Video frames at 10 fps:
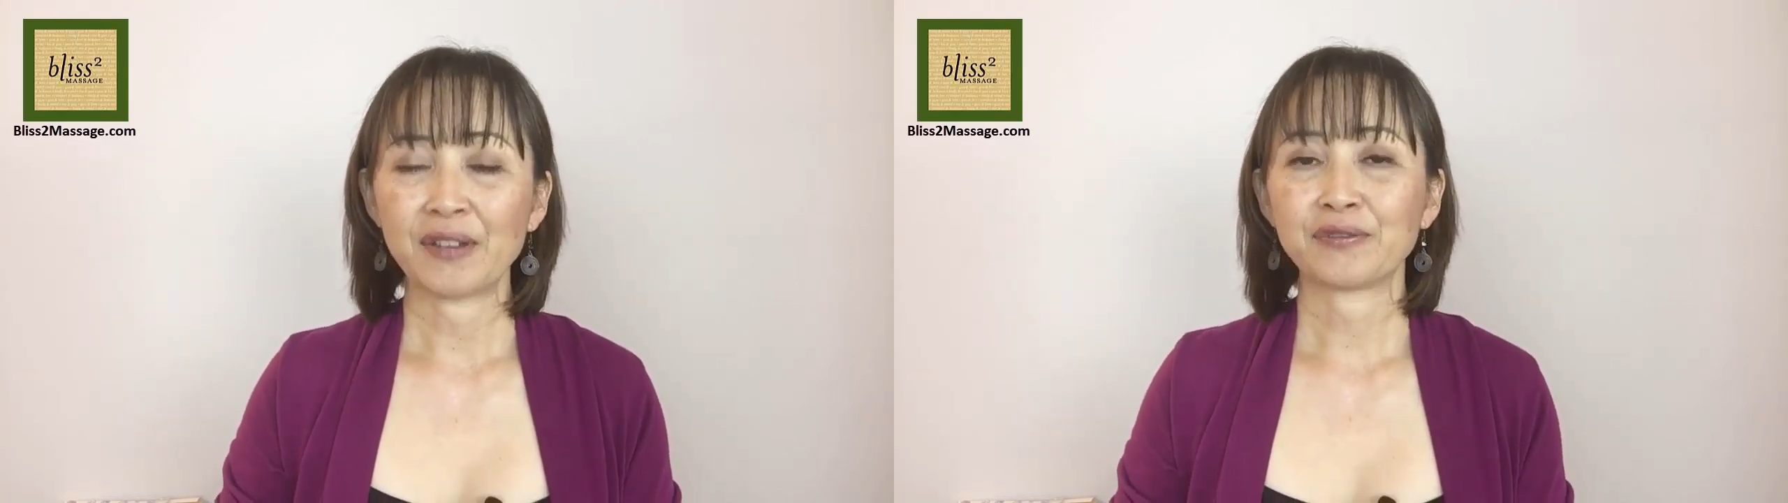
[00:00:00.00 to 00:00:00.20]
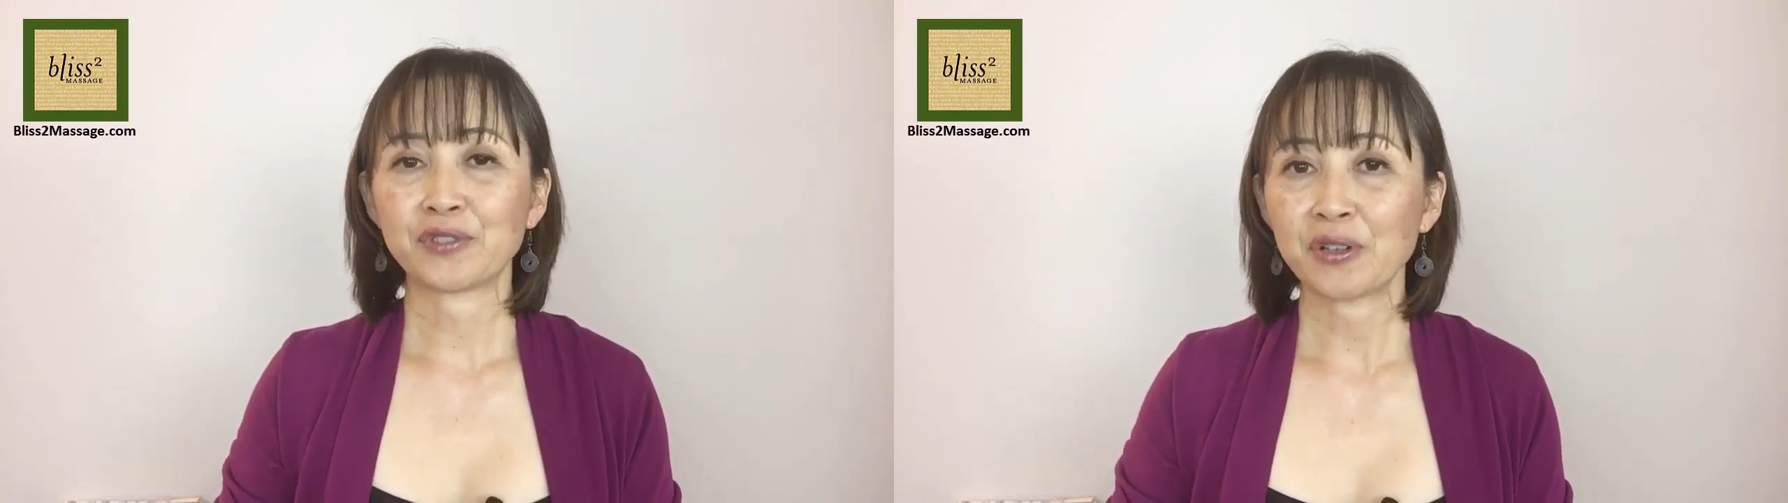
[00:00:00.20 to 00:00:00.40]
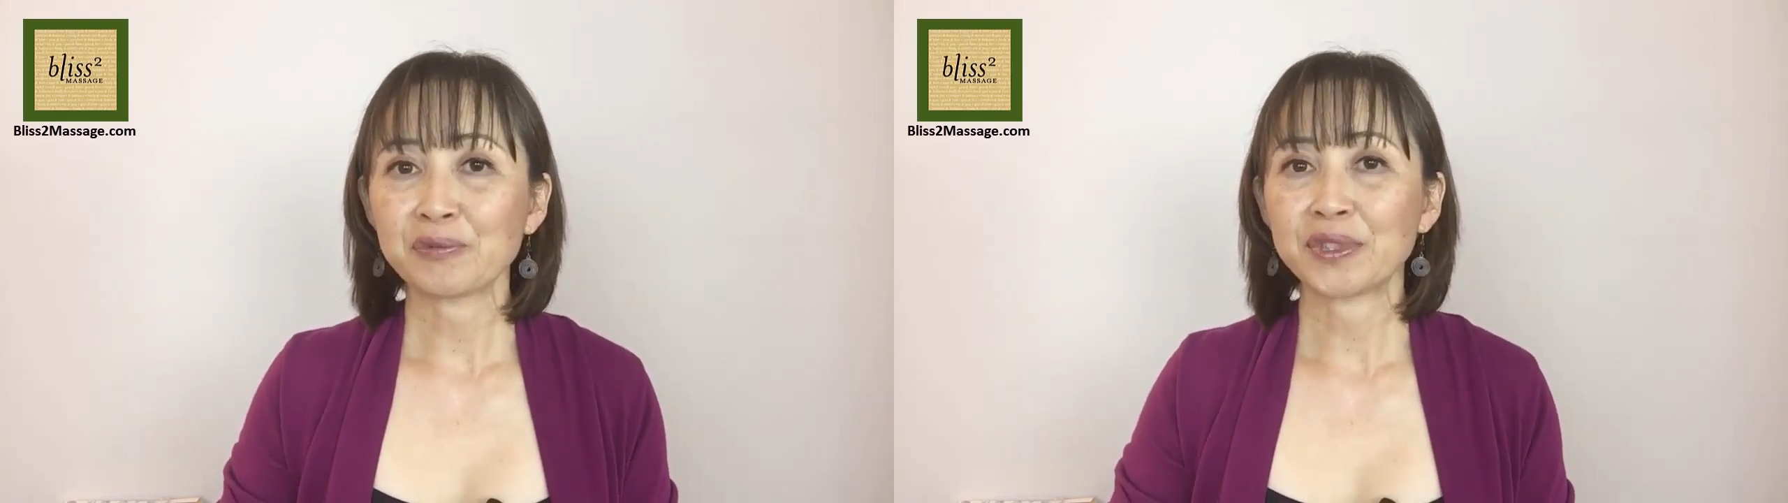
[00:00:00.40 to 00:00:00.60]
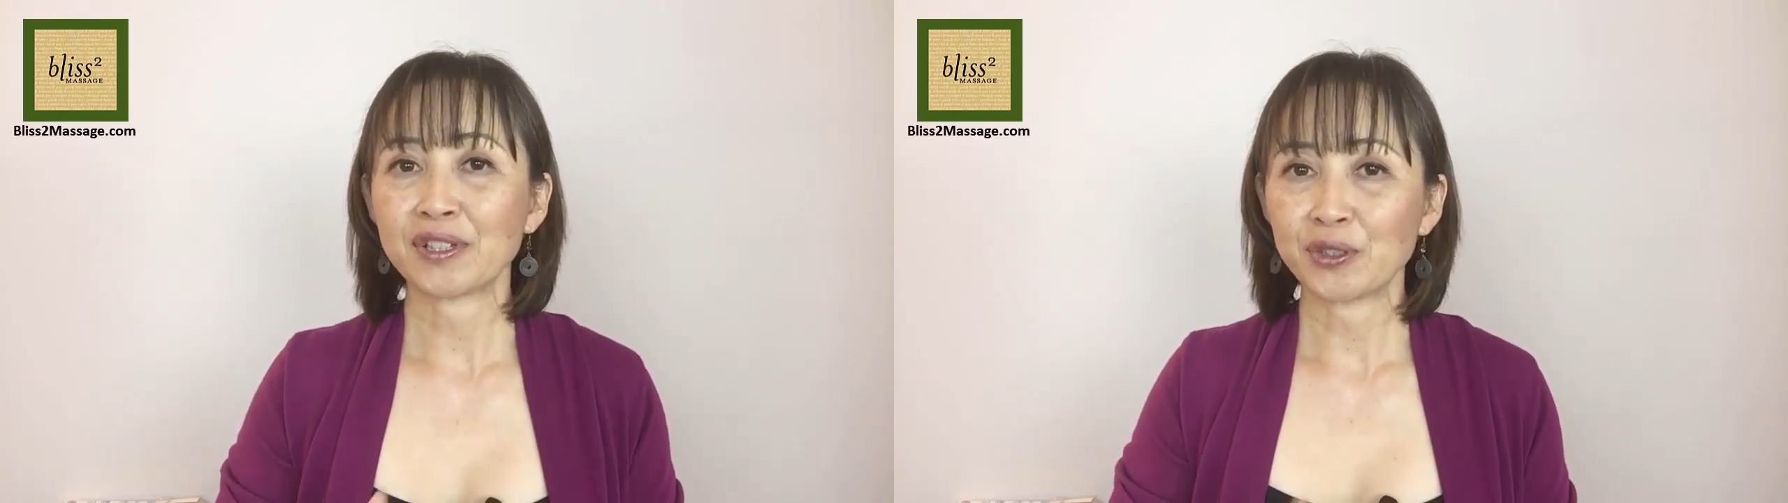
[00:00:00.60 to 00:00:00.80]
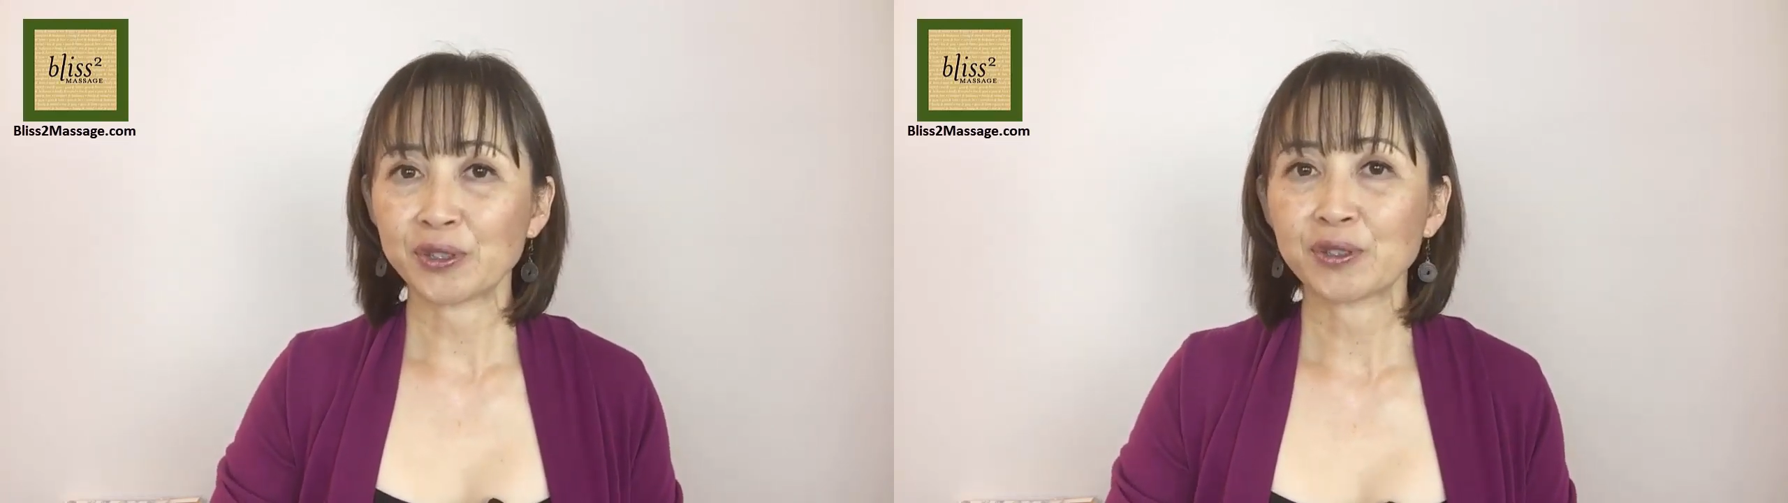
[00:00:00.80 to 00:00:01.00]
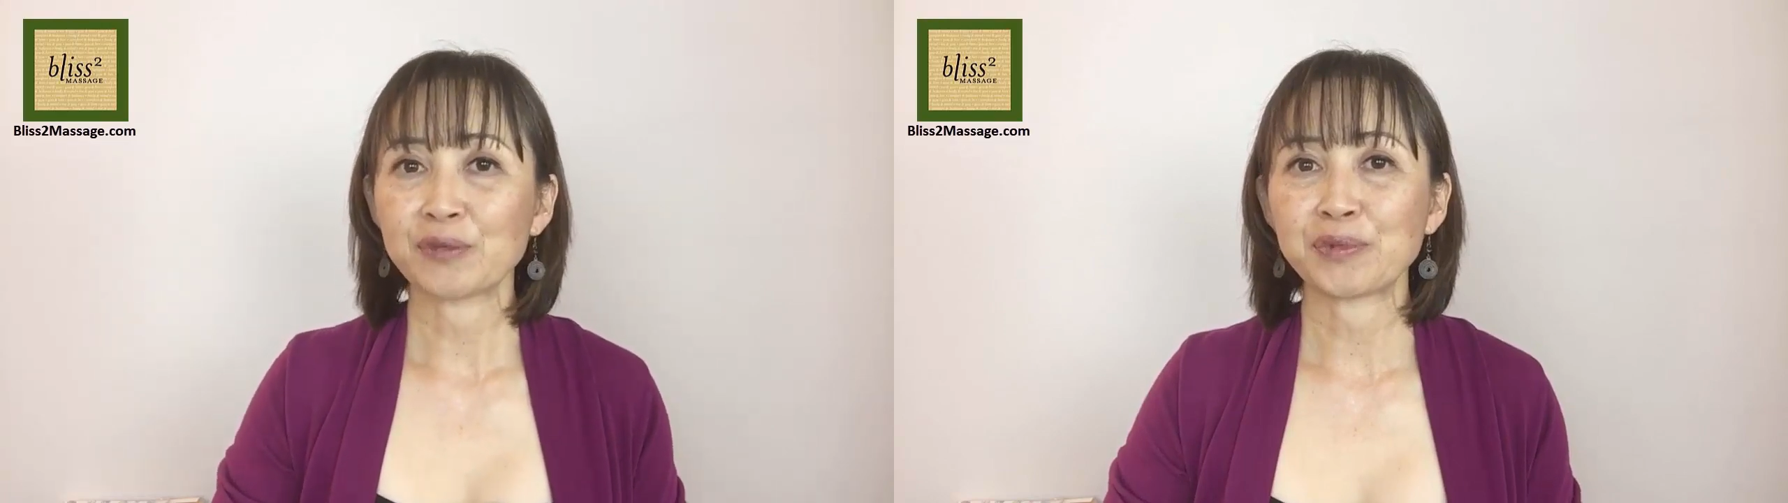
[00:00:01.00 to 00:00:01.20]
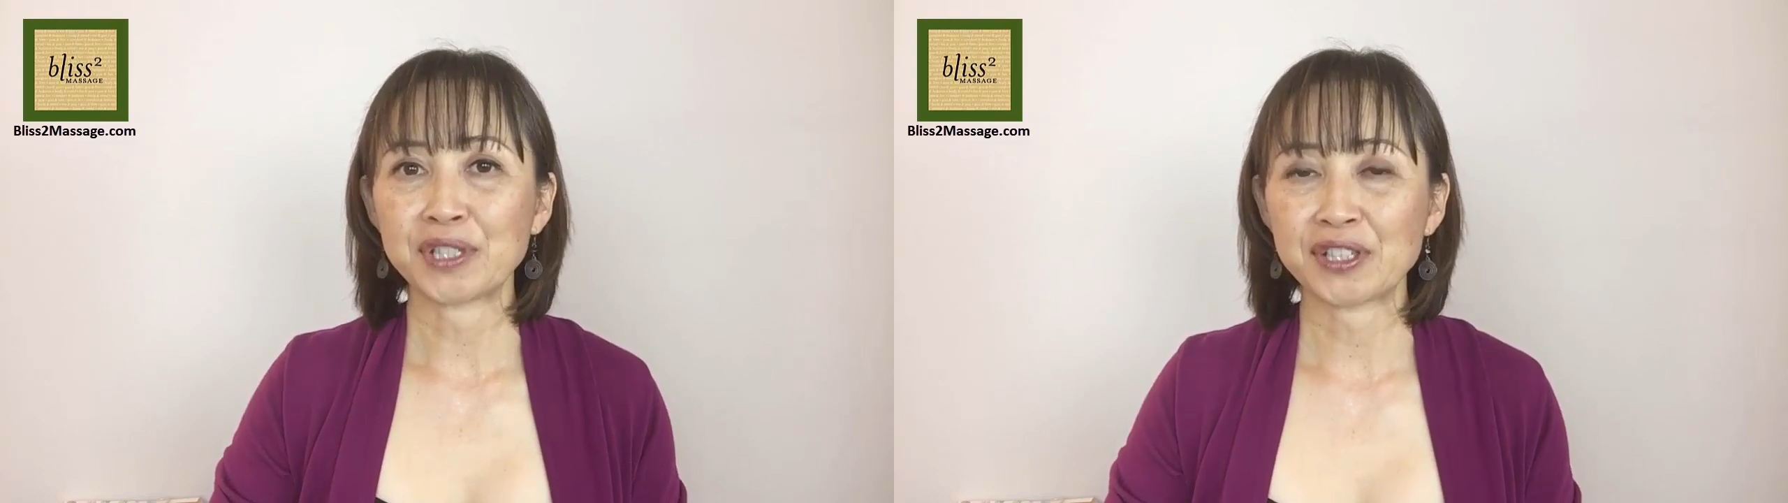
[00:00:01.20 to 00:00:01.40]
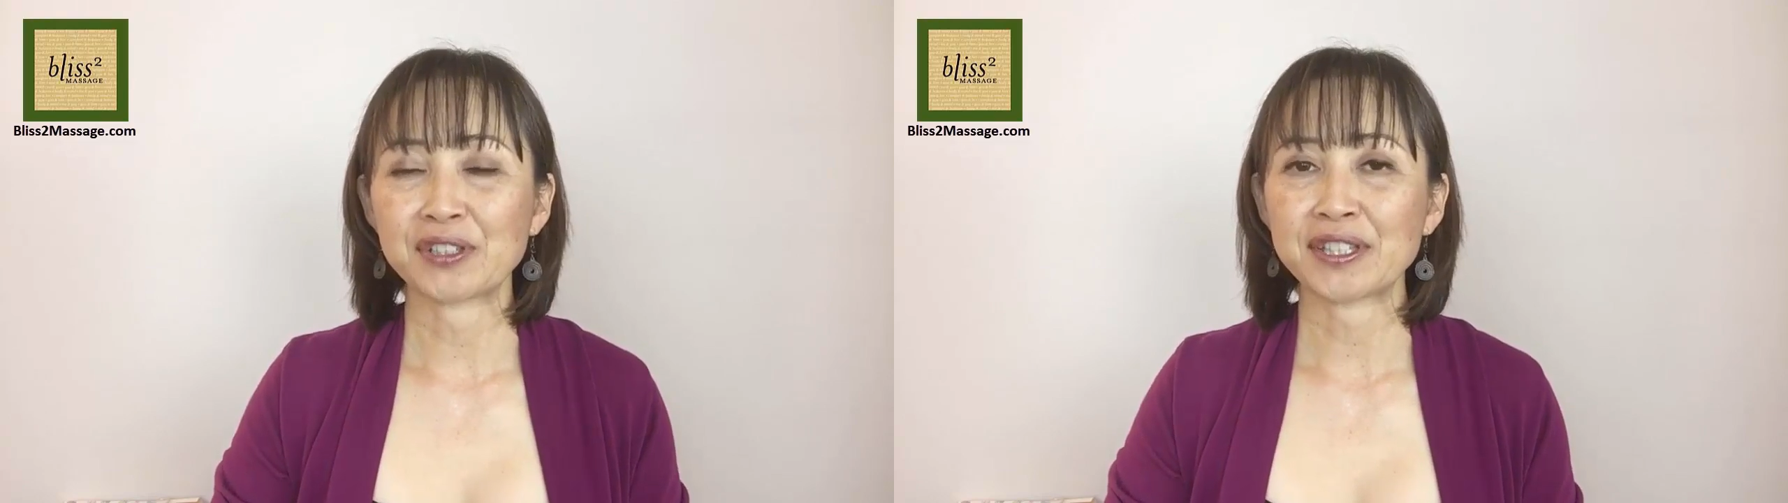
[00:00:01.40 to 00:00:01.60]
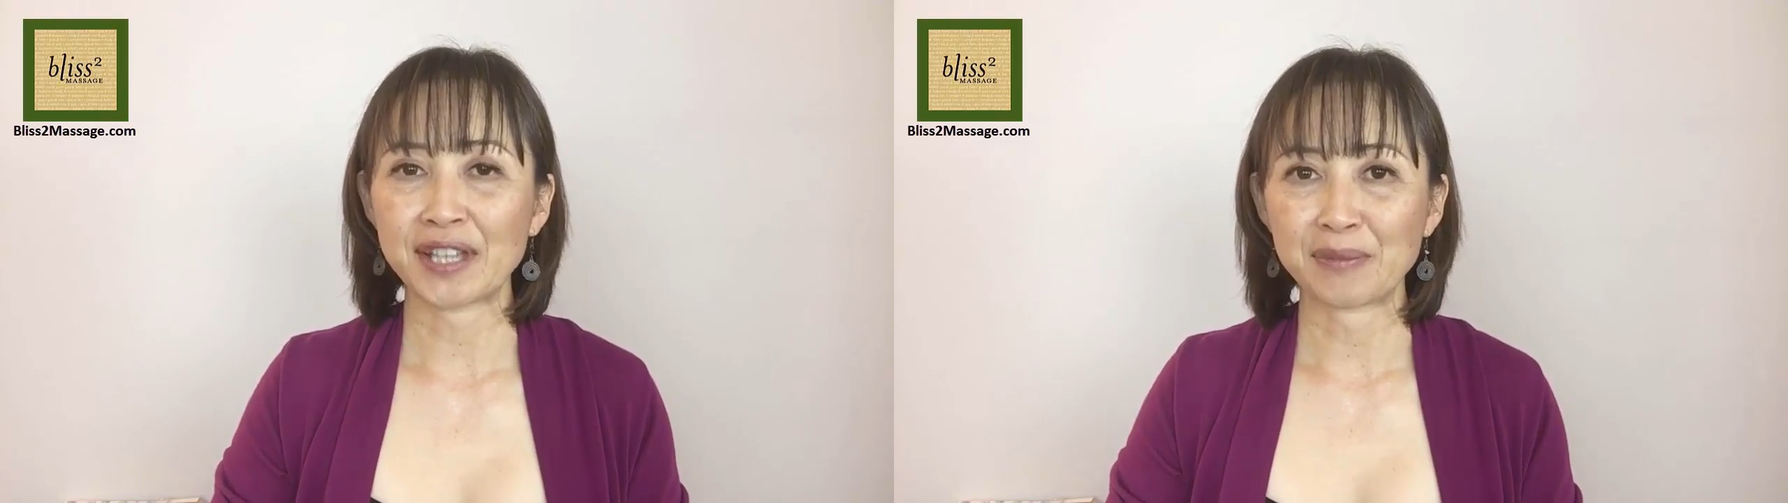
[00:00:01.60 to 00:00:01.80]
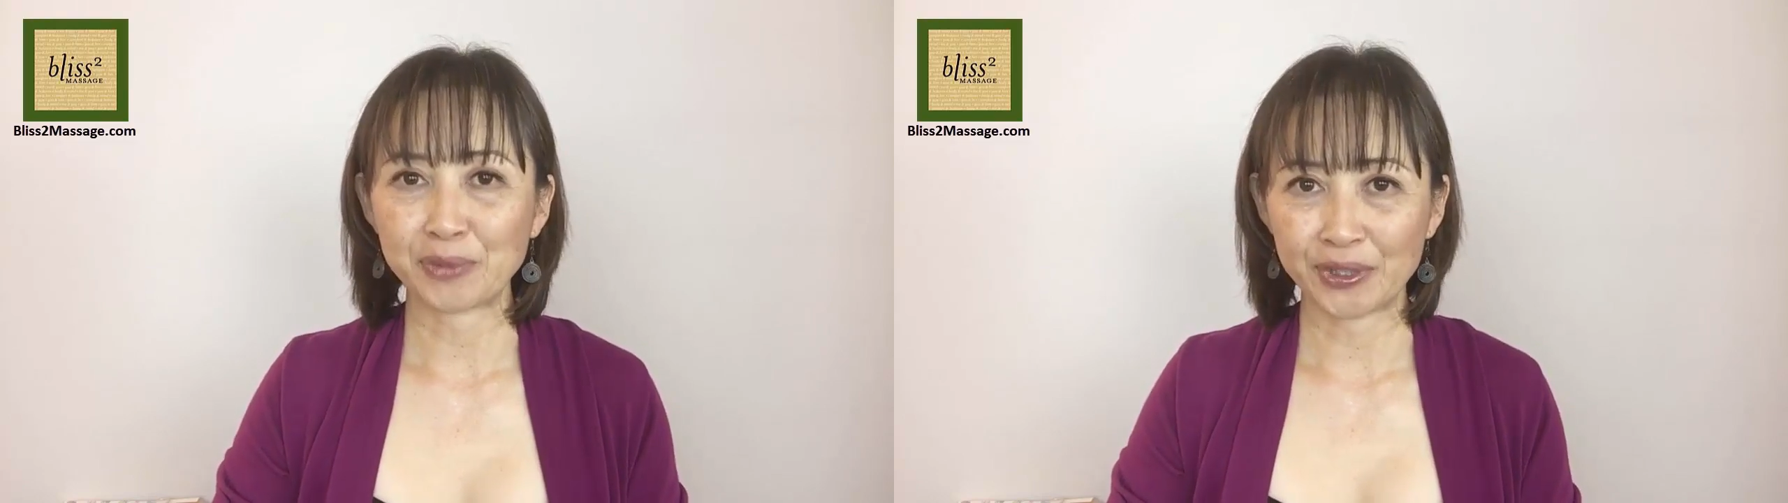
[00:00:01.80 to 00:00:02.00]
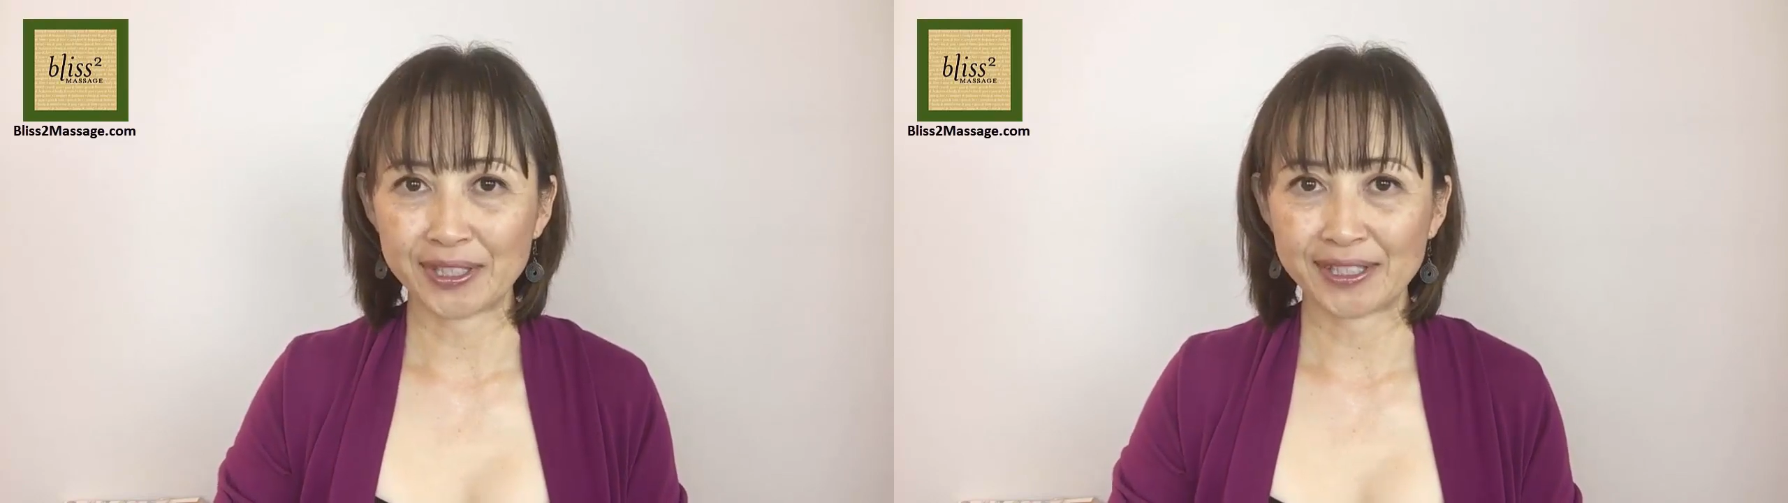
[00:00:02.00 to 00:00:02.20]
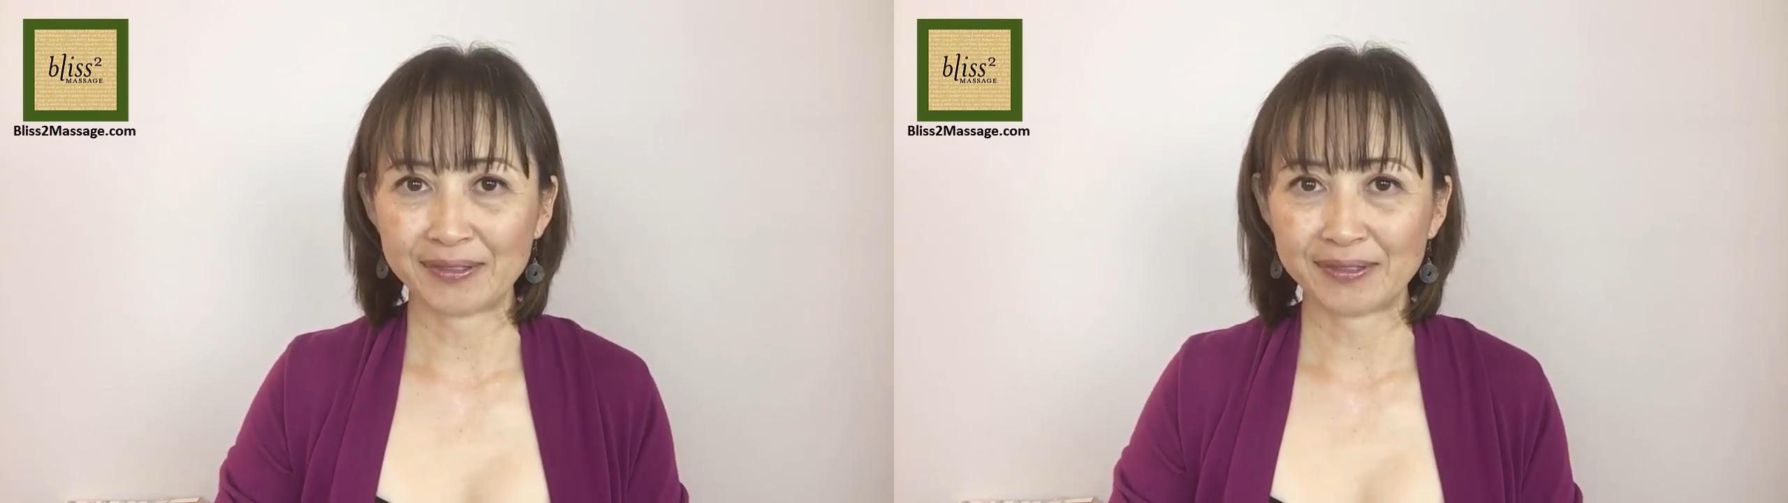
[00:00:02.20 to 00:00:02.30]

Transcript: from the oil composition standpoint.